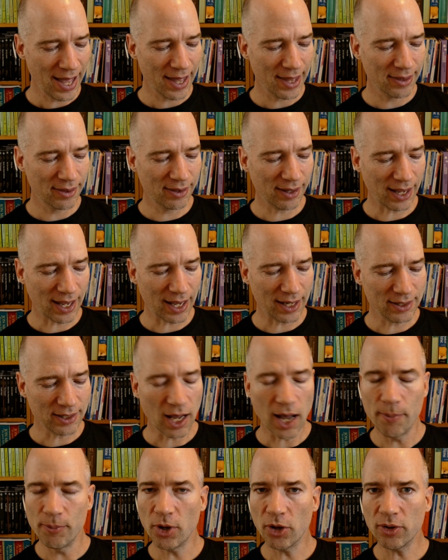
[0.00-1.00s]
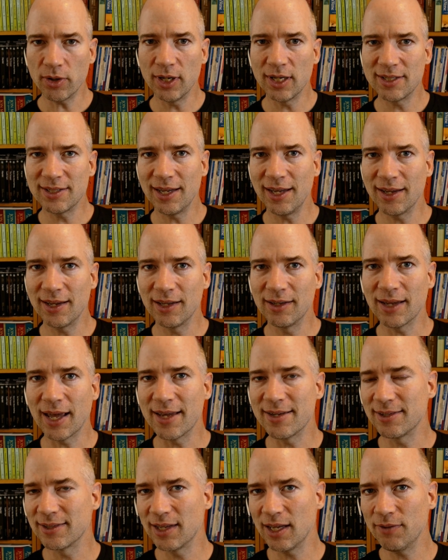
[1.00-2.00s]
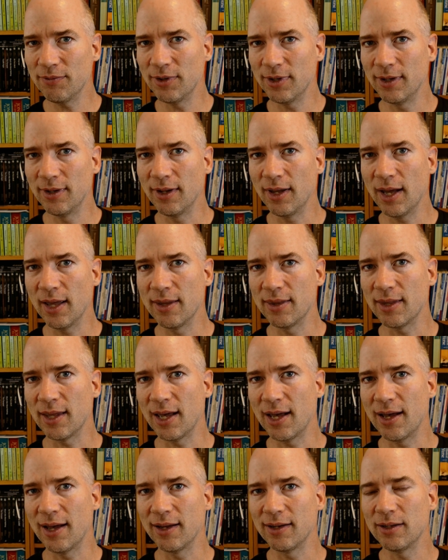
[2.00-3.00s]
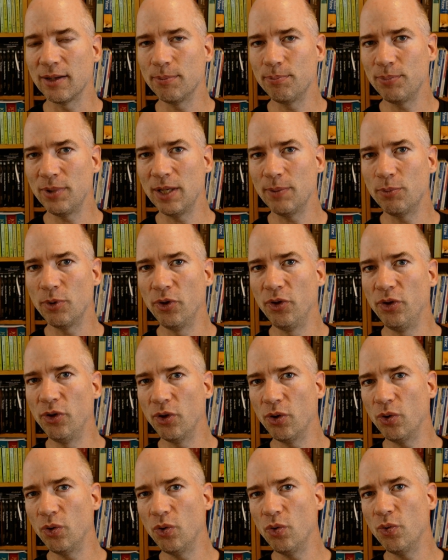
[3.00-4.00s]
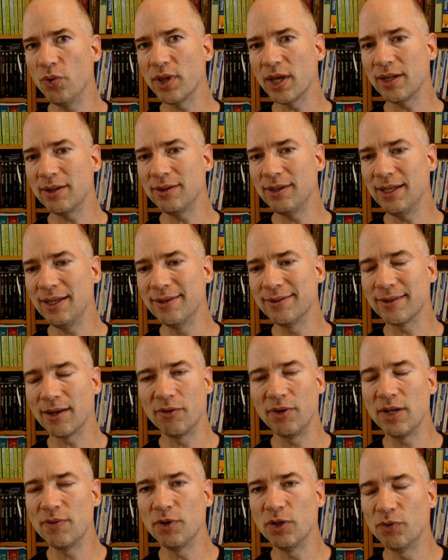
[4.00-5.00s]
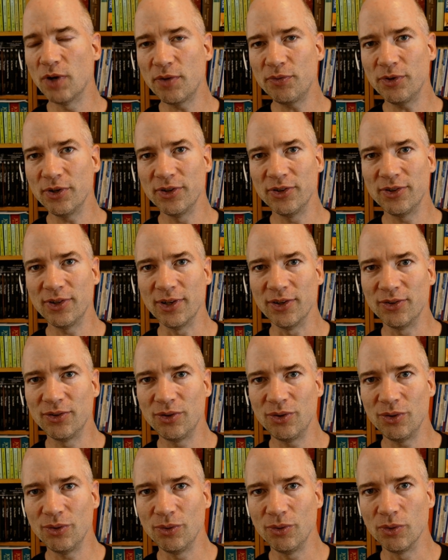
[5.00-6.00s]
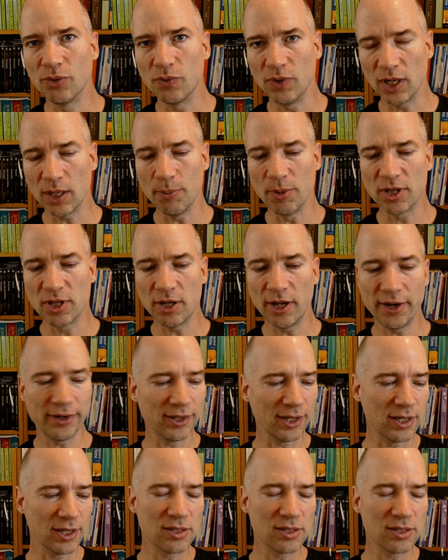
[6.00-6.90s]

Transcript: that I'm not going to take it as a given that people know that these are even references to Greek mythology.